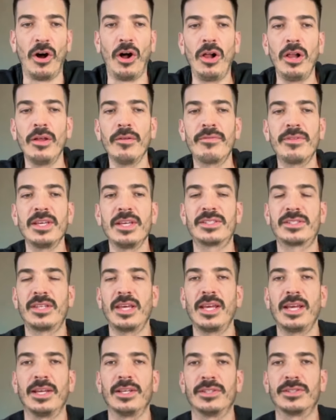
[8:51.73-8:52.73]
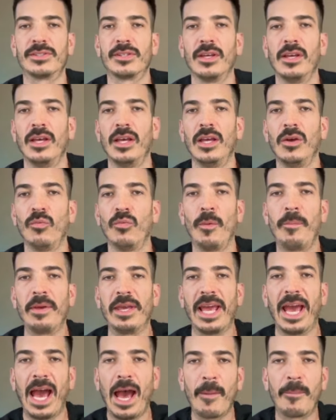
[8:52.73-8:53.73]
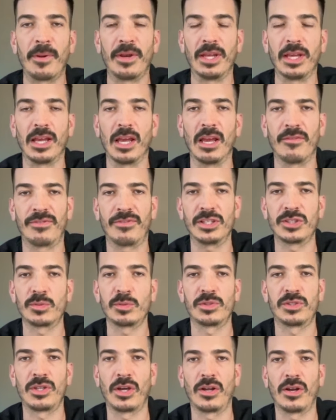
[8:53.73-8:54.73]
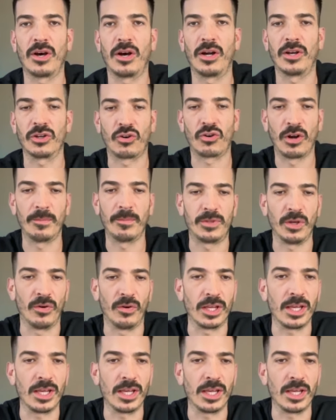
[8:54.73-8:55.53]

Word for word: All of these things would be happening if this was done on crypto.